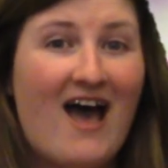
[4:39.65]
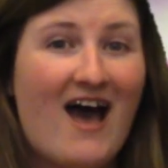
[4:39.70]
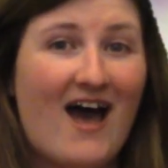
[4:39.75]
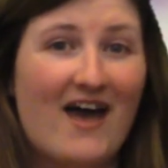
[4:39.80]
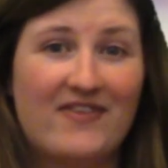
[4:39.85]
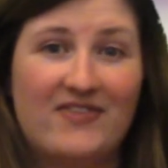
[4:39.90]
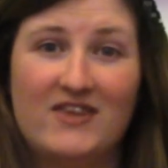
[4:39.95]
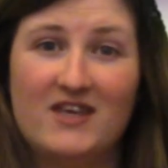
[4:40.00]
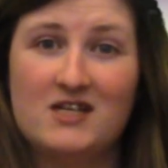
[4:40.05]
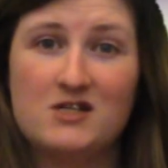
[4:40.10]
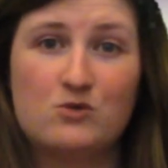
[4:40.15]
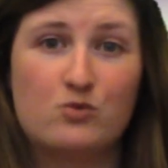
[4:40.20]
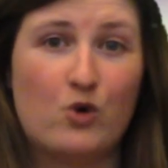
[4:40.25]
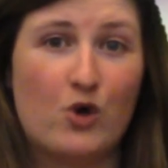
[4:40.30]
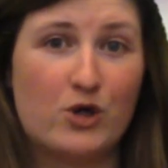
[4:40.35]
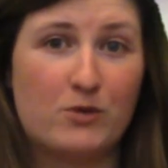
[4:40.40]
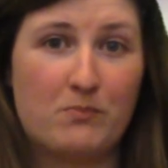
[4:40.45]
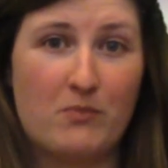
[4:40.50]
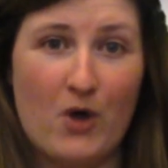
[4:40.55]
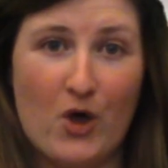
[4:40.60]
I think
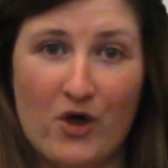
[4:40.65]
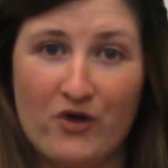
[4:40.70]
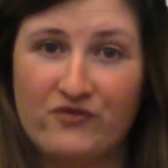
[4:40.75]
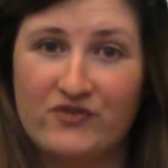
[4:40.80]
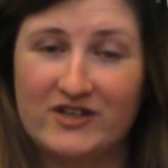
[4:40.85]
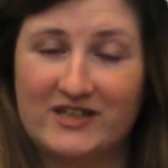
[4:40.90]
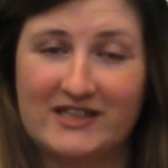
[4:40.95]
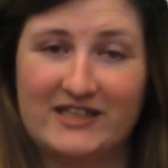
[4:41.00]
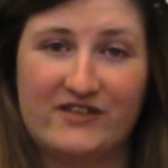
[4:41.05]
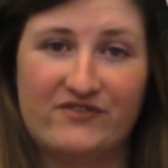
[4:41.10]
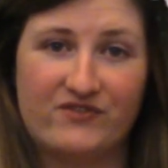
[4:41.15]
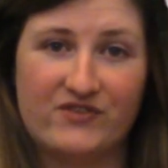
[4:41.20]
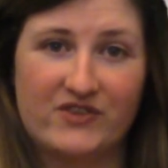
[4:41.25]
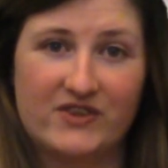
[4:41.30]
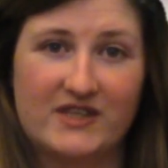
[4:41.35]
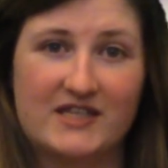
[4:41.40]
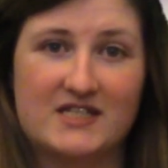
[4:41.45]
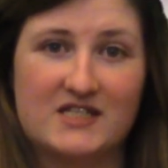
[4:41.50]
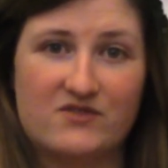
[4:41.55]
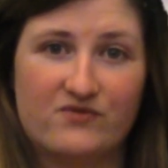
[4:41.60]
worked perfectly for
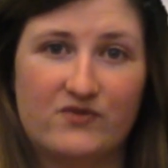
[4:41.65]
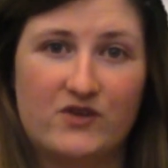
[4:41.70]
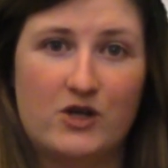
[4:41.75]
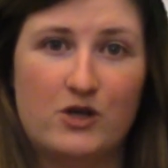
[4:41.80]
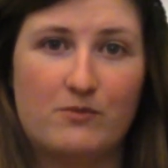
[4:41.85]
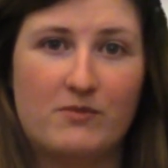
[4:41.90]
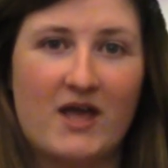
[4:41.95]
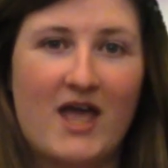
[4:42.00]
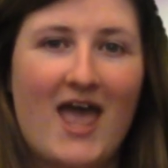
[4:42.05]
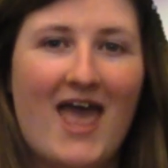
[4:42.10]
this film.